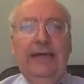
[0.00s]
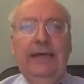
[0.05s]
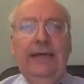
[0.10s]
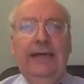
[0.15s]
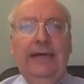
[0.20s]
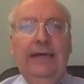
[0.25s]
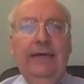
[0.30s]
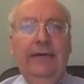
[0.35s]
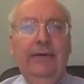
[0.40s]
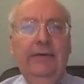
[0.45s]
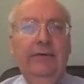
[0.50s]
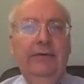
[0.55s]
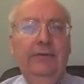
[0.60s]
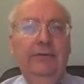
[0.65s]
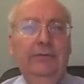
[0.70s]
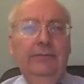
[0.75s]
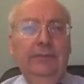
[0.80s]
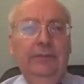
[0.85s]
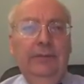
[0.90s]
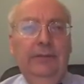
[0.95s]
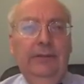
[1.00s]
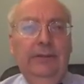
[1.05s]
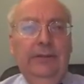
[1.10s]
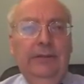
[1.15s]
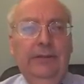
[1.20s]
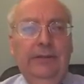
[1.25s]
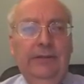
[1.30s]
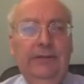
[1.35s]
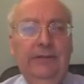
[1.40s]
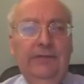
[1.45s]
Aloe
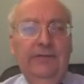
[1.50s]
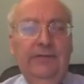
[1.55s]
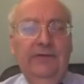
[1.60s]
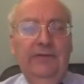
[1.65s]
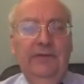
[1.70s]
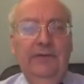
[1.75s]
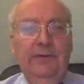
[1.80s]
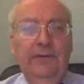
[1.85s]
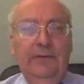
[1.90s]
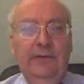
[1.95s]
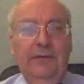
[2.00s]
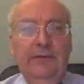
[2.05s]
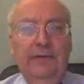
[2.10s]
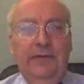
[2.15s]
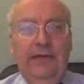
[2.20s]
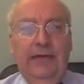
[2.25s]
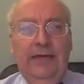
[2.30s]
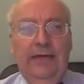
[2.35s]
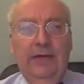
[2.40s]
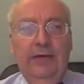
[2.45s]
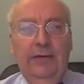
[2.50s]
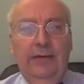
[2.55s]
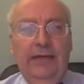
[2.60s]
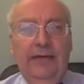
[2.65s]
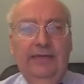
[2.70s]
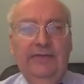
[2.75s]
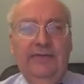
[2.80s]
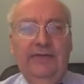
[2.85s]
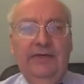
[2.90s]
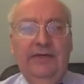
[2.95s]
is in the
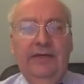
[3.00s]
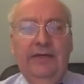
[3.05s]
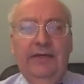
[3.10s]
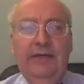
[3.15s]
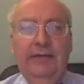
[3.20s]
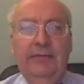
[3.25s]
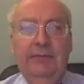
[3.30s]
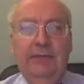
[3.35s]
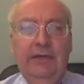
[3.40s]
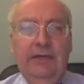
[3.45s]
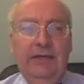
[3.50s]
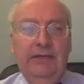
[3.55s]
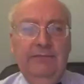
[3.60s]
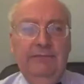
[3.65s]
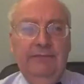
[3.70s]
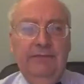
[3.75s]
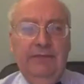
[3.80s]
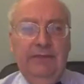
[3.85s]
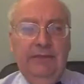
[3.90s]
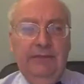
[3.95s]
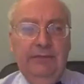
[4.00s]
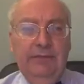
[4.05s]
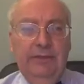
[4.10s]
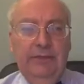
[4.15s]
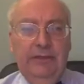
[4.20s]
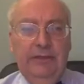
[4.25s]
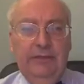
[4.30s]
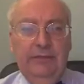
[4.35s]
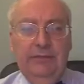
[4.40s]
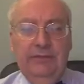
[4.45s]
Aloaceae plant
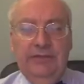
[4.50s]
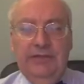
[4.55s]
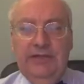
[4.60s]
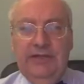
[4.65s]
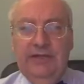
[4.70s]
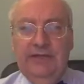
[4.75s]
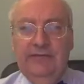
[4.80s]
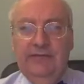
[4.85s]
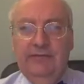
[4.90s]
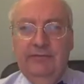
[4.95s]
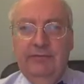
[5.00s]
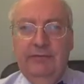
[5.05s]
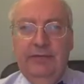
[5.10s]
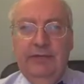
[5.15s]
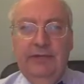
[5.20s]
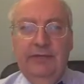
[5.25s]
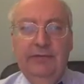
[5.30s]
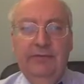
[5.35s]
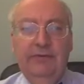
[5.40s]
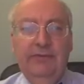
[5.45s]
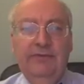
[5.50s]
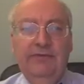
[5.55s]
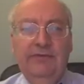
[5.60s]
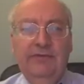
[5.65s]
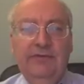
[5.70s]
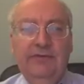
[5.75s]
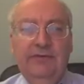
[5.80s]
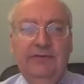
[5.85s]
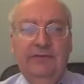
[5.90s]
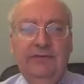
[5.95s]
family, which has
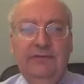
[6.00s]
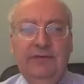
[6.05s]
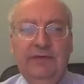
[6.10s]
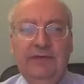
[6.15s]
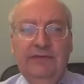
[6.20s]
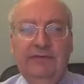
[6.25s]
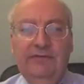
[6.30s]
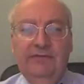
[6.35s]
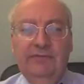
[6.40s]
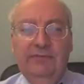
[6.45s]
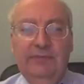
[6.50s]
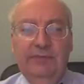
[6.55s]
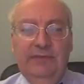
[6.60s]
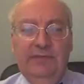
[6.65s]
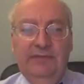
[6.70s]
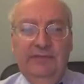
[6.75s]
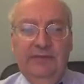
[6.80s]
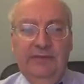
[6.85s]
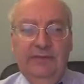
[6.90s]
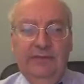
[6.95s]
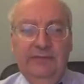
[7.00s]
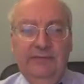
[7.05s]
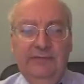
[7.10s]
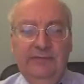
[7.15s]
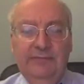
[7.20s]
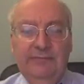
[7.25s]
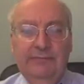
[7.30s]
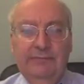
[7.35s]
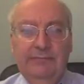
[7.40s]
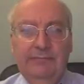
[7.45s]
365
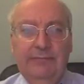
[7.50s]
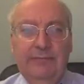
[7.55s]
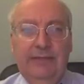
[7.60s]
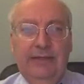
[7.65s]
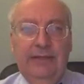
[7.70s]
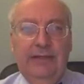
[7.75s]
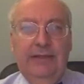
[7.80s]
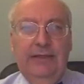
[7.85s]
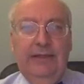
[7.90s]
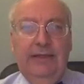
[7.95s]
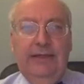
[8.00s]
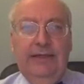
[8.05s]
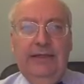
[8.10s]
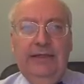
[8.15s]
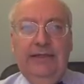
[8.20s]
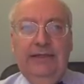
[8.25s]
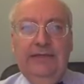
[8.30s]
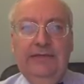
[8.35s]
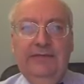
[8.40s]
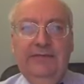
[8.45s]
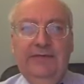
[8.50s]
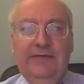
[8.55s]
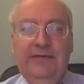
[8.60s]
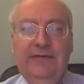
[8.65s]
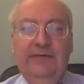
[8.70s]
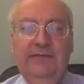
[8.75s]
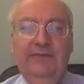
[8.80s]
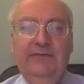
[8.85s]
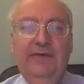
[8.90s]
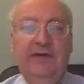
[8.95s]
species. It is a
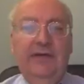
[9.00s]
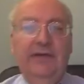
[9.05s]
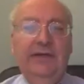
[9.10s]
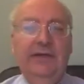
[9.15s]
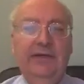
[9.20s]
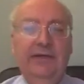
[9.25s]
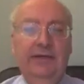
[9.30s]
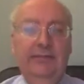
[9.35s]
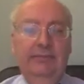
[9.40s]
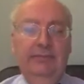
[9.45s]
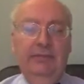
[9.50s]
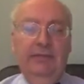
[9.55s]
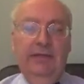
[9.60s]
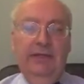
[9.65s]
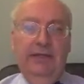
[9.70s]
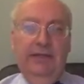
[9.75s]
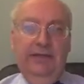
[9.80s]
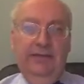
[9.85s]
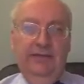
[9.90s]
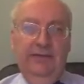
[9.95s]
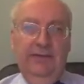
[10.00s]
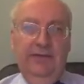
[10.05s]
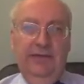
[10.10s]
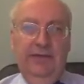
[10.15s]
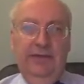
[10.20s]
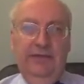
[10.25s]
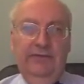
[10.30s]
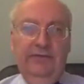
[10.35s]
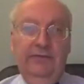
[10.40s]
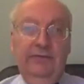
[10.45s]
succulent plant, and
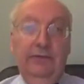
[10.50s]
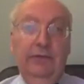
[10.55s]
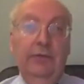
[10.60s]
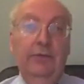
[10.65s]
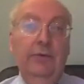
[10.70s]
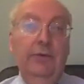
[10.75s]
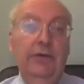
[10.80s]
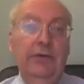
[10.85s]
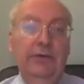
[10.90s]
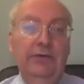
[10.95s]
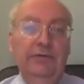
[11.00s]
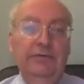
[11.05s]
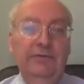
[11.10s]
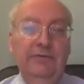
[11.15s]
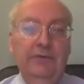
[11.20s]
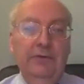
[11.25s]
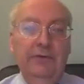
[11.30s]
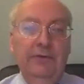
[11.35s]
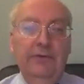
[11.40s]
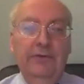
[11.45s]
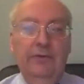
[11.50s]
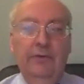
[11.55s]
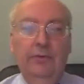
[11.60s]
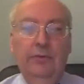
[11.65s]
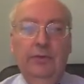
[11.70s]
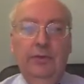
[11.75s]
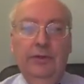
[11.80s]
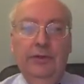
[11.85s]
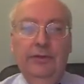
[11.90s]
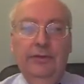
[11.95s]
that is, it requires very little
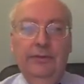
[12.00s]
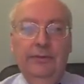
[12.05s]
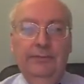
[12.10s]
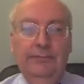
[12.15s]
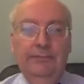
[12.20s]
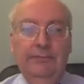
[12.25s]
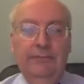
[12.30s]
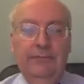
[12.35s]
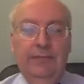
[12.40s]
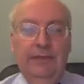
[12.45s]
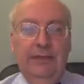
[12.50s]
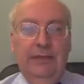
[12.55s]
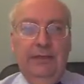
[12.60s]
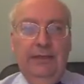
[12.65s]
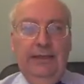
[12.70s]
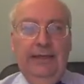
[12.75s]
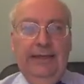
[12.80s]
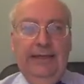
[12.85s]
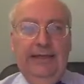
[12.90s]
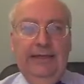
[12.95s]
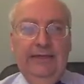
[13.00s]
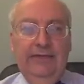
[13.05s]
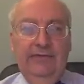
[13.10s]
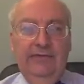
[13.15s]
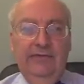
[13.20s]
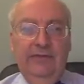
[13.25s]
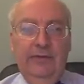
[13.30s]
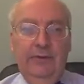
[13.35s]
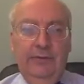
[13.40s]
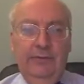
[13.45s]
water, and it's
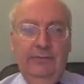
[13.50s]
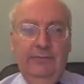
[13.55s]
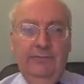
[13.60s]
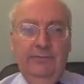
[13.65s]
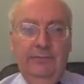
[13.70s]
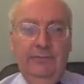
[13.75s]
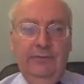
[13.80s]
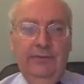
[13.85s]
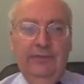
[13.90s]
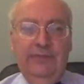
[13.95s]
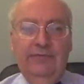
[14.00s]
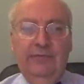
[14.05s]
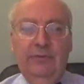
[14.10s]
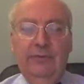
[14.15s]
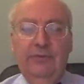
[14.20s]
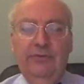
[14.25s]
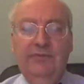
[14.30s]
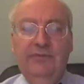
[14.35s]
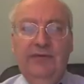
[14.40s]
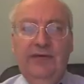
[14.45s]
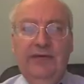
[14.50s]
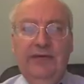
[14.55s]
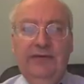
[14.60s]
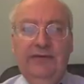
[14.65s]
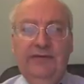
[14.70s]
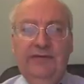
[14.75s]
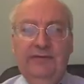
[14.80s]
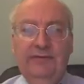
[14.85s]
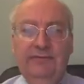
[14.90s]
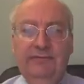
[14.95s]
known for its
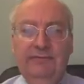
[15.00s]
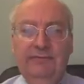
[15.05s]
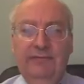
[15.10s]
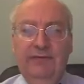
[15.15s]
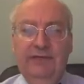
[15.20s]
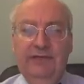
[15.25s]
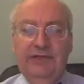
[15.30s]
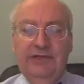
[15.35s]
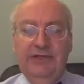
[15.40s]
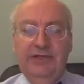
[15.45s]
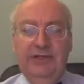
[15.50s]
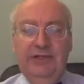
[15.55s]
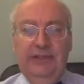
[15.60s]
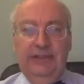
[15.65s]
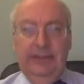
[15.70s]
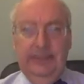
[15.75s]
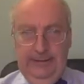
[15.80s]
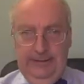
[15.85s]
rosette of fleshy